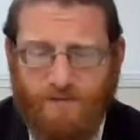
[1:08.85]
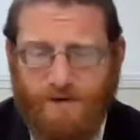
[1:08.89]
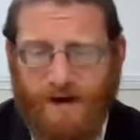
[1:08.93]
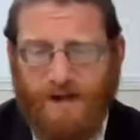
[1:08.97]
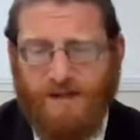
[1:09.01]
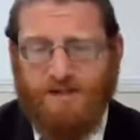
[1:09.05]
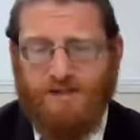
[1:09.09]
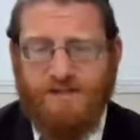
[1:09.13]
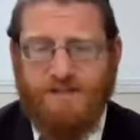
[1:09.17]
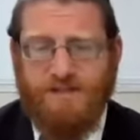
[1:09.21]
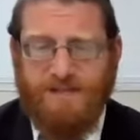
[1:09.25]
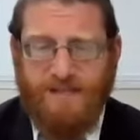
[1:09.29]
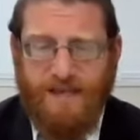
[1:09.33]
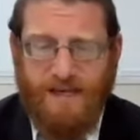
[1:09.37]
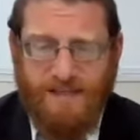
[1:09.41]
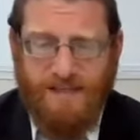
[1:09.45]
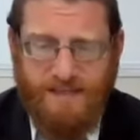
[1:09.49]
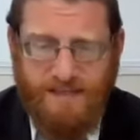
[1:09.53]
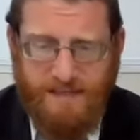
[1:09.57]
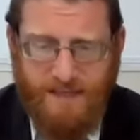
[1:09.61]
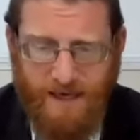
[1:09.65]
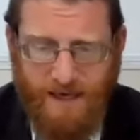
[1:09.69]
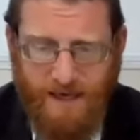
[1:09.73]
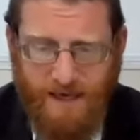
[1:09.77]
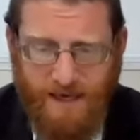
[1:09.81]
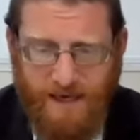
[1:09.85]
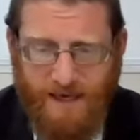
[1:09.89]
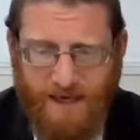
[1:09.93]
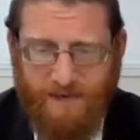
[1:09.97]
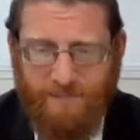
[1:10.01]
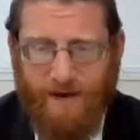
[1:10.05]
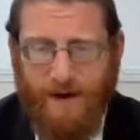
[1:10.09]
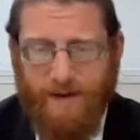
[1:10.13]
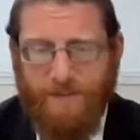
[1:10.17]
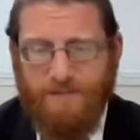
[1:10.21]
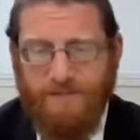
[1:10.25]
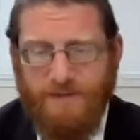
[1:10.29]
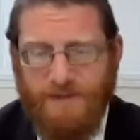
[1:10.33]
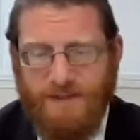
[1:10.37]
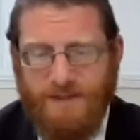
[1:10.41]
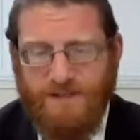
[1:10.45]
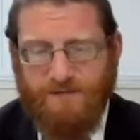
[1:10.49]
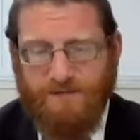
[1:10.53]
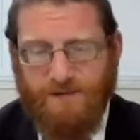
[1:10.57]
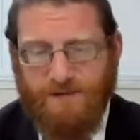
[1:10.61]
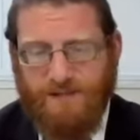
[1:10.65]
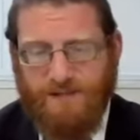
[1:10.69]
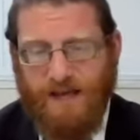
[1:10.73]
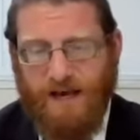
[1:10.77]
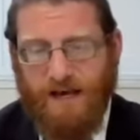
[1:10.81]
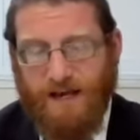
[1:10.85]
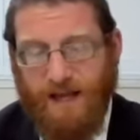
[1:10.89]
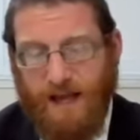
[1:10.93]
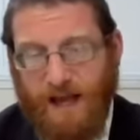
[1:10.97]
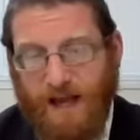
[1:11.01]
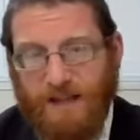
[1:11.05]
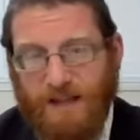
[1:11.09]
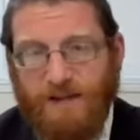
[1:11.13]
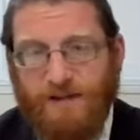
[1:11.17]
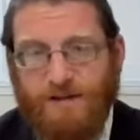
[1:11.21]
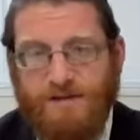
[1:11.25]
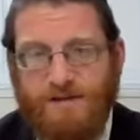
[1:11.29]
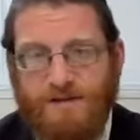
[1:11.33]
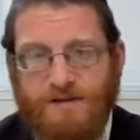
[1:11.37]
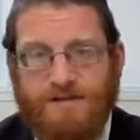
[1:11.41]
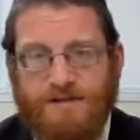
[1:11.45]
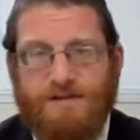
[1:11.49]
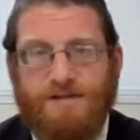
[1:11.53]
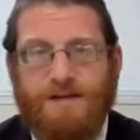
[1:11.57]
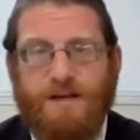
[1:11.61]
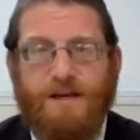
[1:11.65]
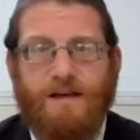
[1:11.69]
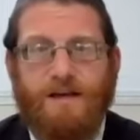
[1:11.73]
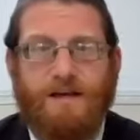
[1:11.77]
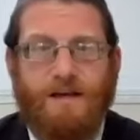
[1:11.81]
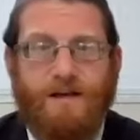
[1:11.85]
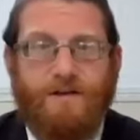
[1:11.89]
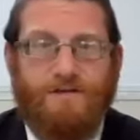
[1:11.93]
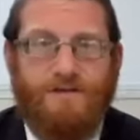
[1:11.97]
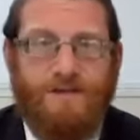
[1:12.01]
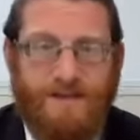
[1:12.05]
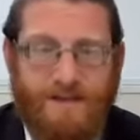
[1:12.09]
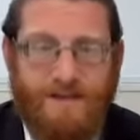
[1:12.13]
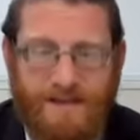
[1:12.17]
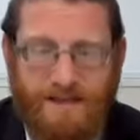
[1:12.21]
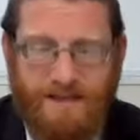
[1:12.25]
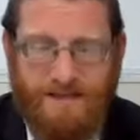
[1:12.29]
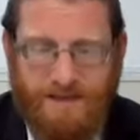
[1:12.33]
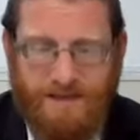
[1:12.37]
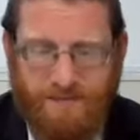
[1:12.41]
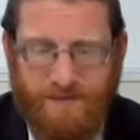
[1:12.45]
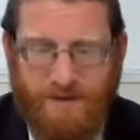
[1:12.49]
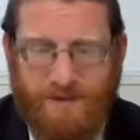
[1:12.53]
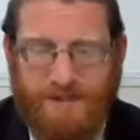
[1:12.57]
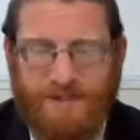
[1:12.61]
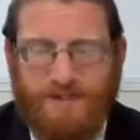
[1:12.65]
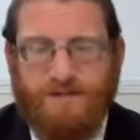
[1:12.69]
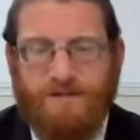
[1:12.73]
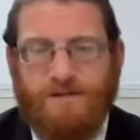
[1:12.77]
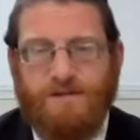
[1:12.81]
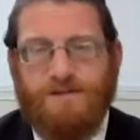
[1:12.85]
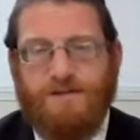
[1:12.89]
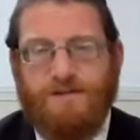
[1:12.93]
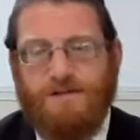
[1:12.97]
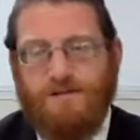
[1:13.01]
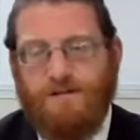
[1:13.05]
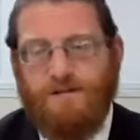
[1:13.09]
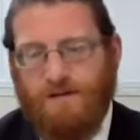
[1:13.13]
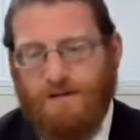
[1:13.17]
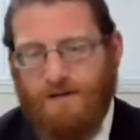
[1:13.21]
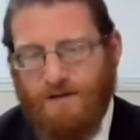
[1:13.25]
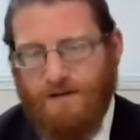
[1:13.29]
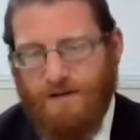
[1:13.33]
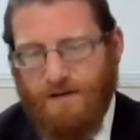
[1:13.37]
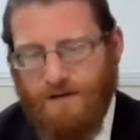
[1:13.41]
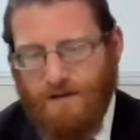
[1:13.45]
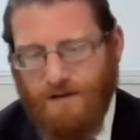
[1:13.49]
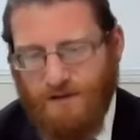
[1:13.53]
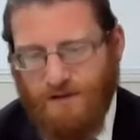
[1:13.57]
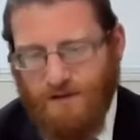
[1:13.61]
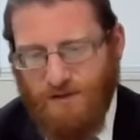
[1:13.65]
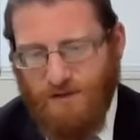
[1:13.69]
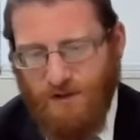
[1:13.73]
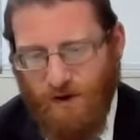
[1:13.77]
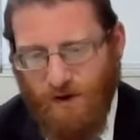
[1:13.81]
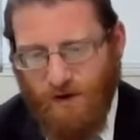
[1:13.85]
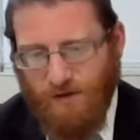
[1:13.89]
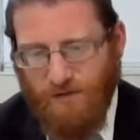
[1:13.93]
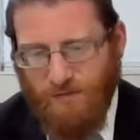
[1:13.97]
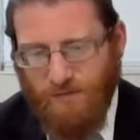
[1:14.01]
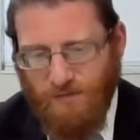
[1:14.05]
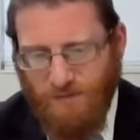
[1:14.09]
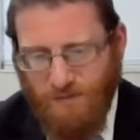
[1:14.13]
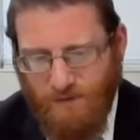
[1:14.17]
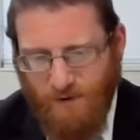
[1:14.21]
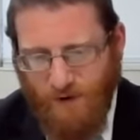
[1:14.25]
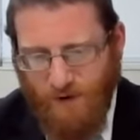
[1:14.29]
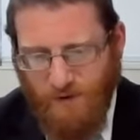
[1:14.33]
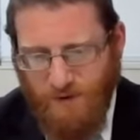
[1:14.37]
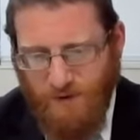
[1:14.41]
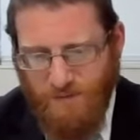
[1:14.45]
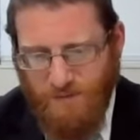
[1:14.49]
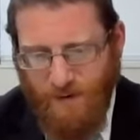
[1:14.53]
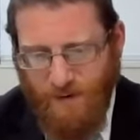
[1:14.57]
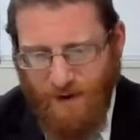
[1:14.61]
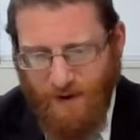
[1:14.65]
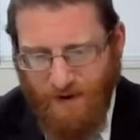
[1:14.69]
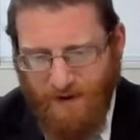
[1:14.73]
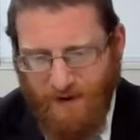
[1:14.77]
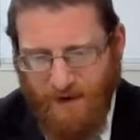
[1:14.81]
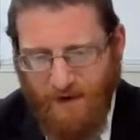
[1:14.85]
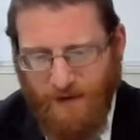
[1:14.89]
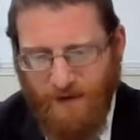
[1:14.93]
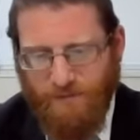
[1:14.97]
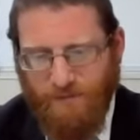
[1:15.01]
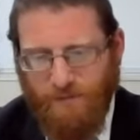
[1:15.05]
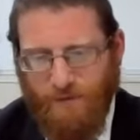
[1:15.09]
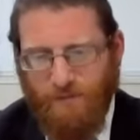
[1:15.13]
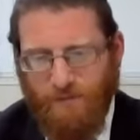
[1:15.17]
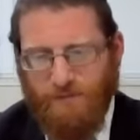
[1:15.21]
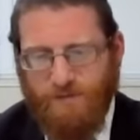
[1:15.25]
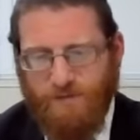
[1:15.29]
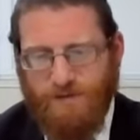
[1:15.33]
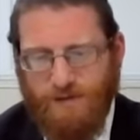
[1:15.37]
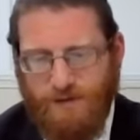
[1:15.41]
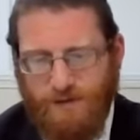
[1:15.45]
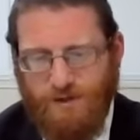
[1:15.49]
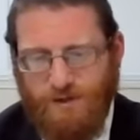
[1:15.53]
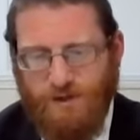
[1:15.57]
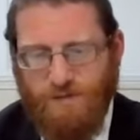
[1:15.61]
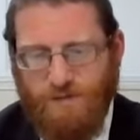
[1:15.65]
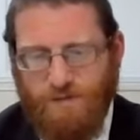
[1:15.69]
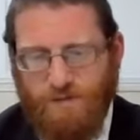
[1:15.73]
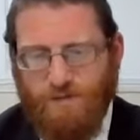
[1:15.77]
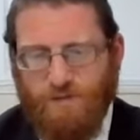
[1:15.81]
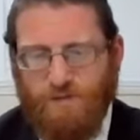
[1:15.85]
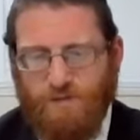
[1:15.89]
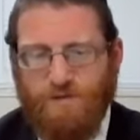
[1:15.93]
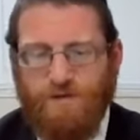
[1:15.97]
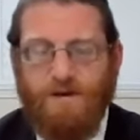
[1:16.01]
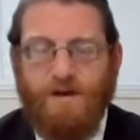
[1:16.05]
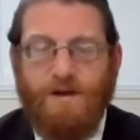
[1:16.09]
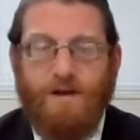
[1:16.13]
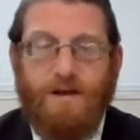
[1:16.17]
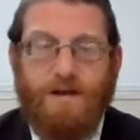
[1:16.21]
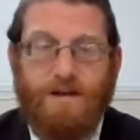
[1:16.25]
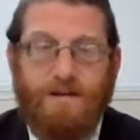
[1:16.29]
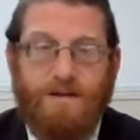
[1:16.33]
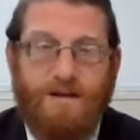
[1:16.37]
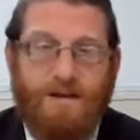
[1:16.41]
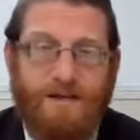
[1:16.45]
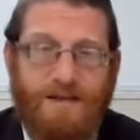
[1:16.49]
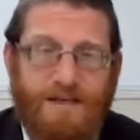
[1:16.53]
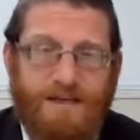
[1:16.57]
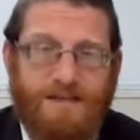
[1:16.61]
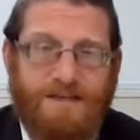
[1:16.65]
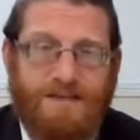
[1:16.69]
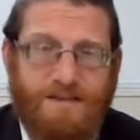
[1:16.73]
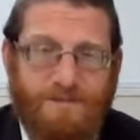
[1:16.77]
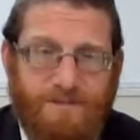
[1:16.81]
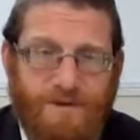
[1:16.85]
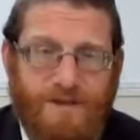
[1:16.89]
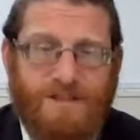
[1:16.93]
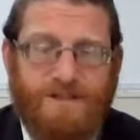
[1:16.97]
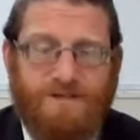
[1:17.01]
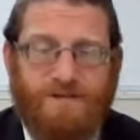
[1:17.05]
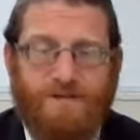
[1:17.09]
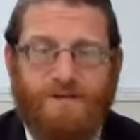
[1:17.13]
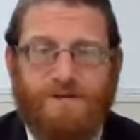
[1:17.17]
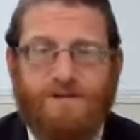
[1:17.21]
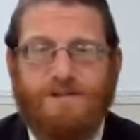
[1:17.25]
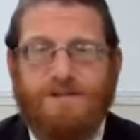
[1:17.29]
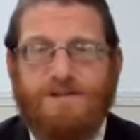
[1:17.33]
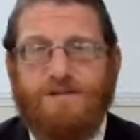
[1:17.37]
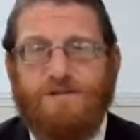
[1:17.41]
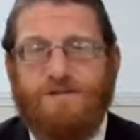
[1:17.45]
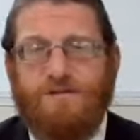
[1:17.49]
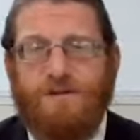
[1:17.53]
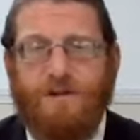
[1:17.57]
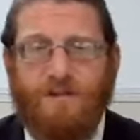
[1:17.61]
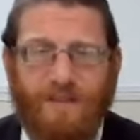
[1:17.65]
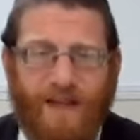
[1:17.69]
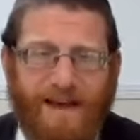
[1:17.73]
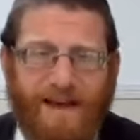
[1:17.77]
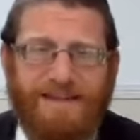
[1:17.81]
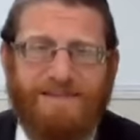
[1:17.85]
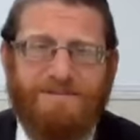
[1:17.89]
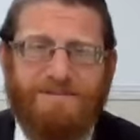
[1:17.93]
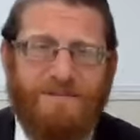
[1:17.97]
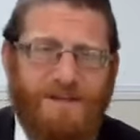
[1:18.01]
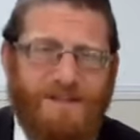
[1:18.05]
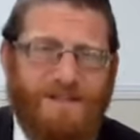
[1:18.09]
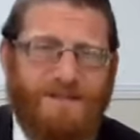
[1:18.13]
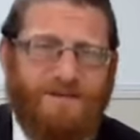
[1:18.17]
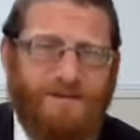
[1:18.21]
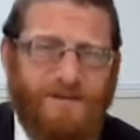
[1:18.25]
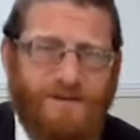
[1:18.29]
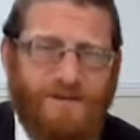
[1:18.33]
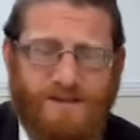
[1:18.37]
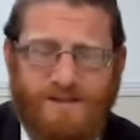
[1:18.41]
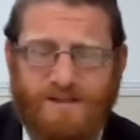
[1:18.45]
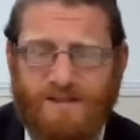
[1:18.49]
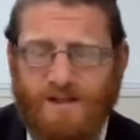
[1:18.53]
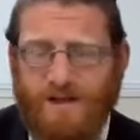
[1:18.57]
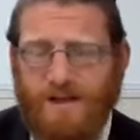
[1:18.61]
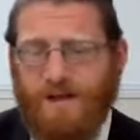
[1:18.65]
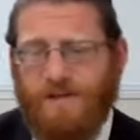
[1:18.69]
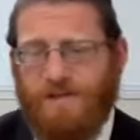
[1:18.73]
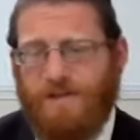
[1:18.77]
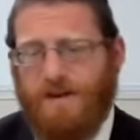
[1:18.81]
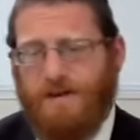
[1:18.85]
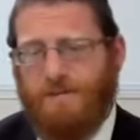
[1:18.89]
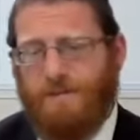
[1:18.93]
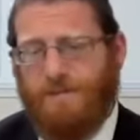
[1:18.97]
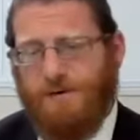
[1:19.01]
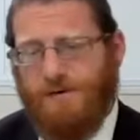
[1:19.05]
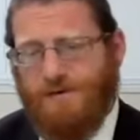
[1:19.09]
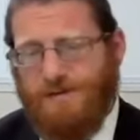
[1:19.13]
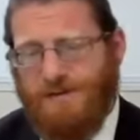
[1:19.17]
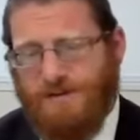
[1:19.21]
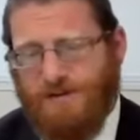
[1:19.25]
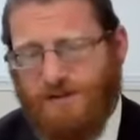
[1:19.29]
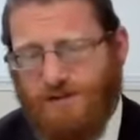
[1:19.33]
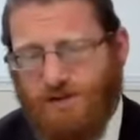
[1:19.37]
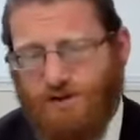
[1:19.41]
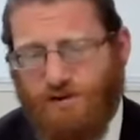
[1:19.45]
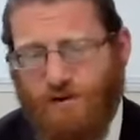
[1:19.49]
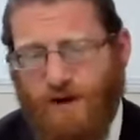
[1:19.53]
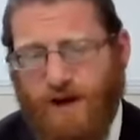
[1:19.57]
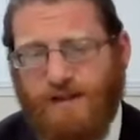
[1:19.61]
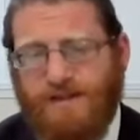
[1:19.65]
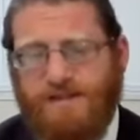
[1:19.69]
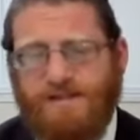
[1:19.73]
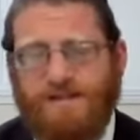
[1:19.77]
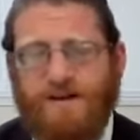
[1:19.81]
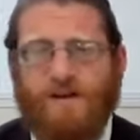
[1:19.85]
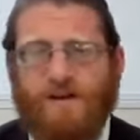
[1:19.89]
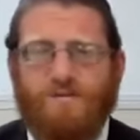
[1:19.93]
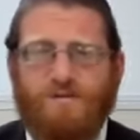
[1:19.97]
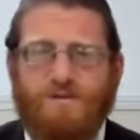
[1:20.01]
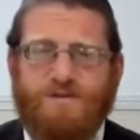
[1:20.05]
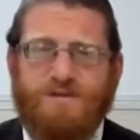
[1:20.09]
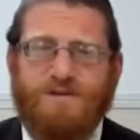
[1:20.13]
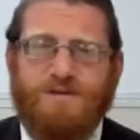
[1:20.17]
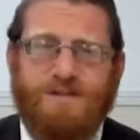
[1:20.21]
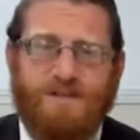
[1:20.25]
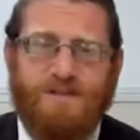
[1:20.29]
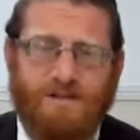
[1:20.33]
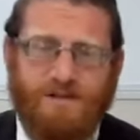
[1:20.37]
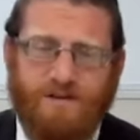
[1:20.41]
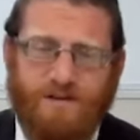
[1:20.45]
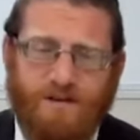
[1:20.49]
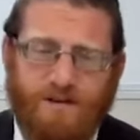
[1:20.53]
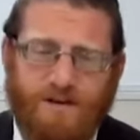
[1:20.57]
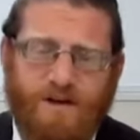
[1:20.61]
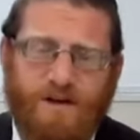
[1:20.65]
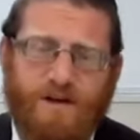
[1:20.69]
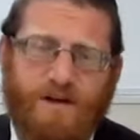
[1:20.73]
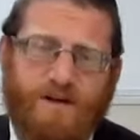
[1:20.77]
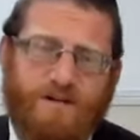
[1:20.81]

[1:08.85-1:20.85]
Rashi says, "Im ha-mitzvahs hakalos," if the easy mitzvahs, she'adam dash ba'akevav tishmu, the easy mitzvahs, the light mitzvahs that a person treads on with his heel.